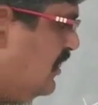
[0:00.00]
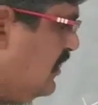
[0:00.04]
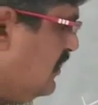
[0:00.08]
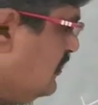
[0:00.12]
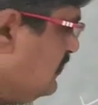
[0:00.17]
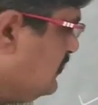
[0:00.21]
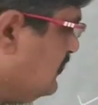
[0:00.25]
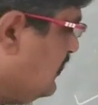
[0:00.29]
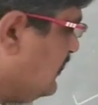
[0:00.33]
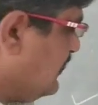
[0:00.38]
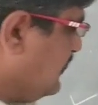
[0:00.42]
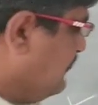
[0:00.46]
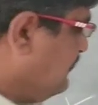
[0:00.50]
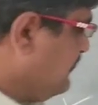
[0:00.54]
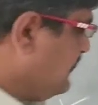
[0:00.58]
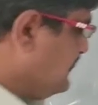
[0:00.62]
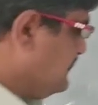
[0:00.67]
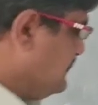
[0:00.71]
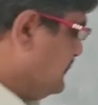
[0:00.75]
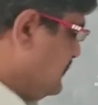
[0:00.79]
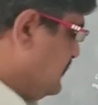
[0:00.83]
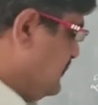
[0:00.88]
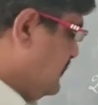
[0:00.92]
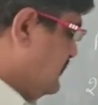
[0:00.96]

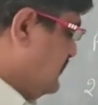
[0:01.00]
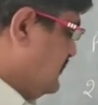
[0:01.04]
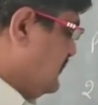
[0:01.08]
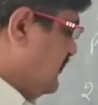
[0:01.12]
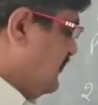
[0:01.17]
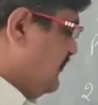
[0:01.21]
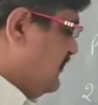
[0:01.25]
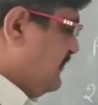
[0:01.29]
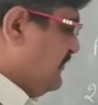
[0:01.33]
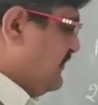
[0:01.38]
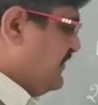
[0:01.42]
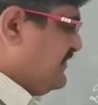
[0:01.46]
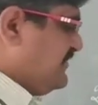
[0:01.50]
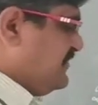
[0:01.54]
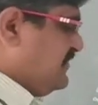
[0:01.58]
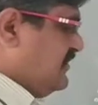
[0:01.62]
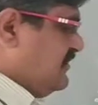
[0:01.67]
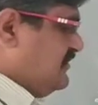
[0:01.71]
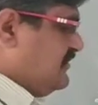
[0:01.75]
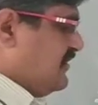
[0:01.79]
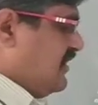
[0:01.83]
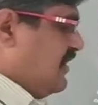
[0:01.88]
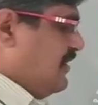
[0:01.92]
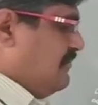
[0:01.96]
30%,
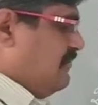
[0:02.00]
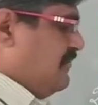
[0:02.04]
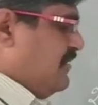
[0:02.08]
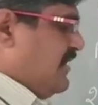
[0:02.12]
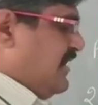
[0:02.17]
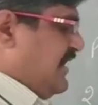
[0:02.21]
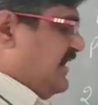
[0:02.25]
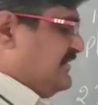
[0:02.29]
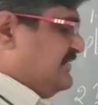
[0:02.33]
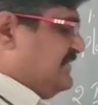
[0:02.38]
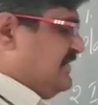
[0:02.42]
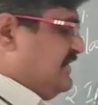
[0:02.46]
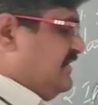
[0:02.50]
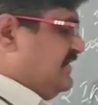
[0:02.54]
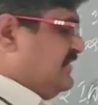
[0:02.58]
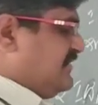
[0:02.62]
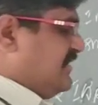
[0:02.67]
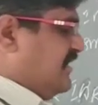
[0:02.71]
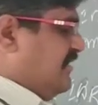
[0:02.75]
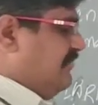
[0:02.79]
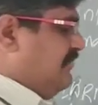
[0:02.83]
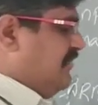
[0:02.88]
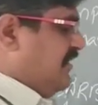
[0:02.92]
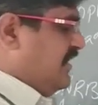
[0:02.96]
70% carbon dioxide is
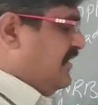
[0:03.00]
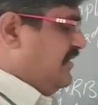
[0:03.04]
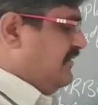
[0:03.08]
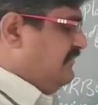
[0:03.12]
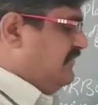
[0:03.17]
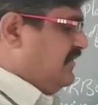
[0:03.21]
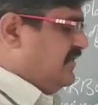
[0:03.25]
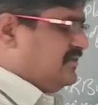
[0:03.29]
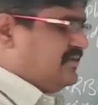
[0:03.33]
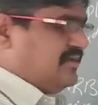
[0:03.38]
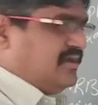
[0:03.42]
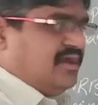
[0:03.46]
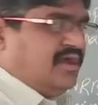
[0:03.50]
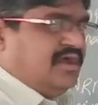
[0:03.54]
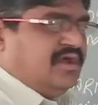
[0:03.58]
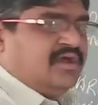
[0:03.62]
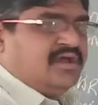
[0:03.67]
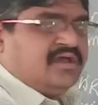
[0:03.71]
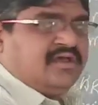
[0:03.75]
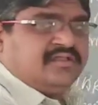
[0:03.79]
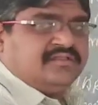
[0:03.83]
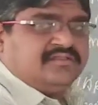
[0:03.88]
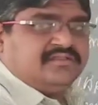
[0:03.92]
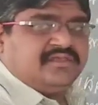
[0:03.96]
combined with
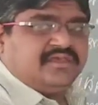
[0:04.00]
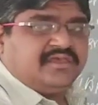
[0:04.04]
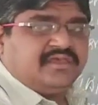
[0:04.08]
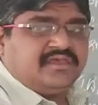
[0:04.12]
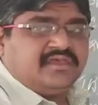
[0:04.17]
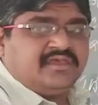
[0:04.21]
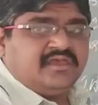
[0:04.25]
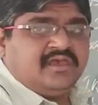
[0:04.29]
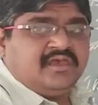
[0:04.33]
the